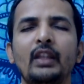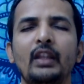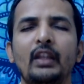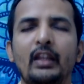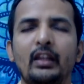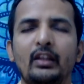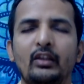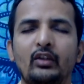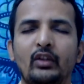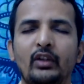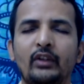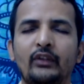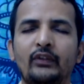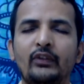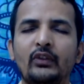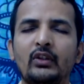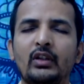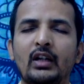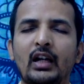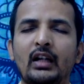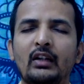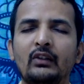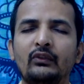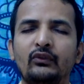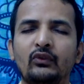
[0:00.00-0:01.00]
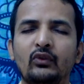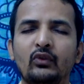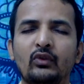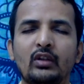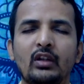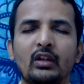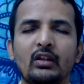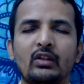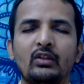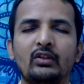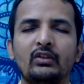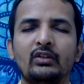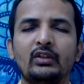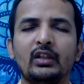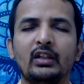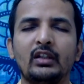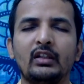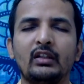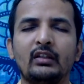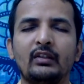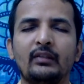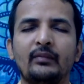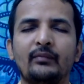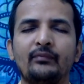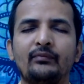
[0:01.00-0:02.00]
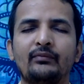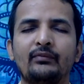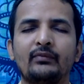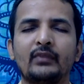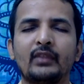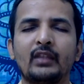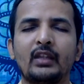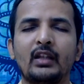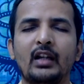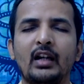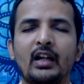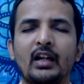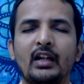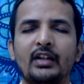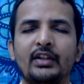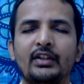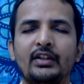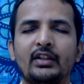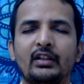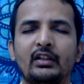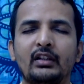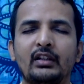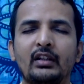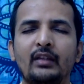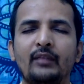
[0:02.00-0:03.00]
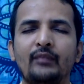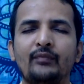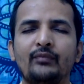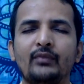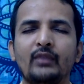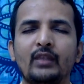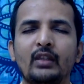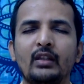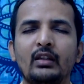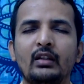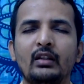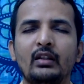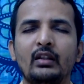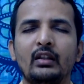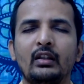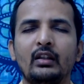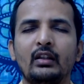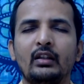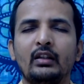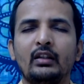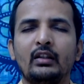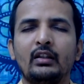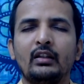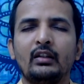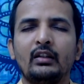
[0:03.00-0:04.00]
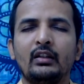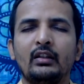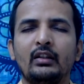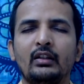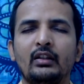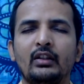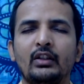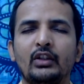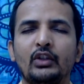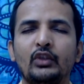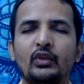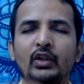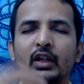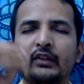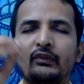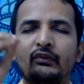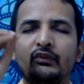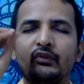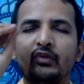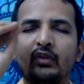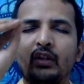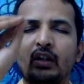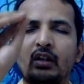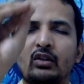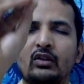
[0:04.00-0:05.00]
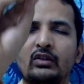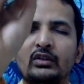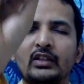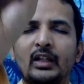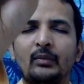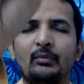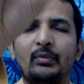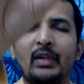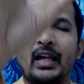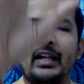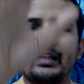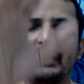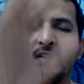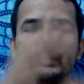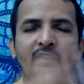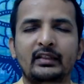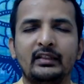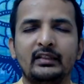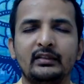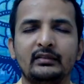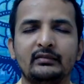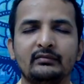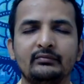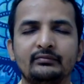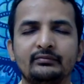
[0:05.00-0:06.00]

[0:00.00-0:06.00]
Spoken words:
So if you can't focus on your heart chakra, you can focus on that blank screen.